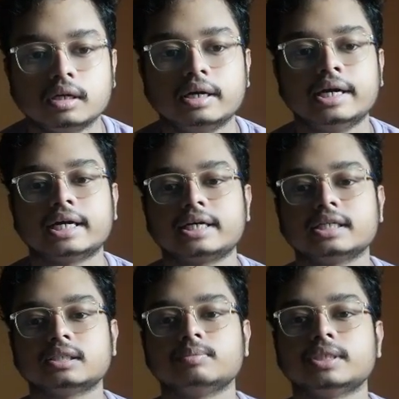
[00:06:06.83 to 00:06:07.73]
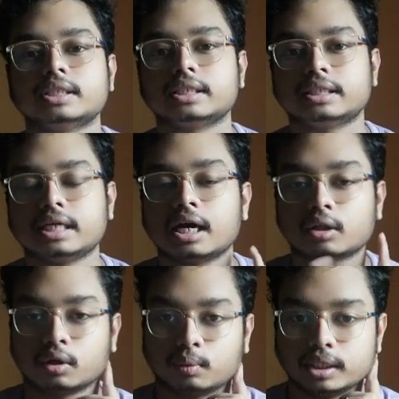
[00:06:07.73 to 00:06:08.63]
rectus means it is a
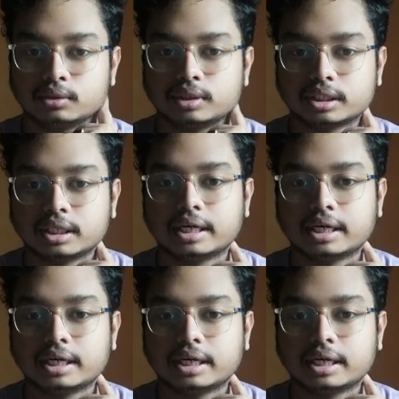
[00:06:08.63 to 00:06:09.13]
clockwise rotation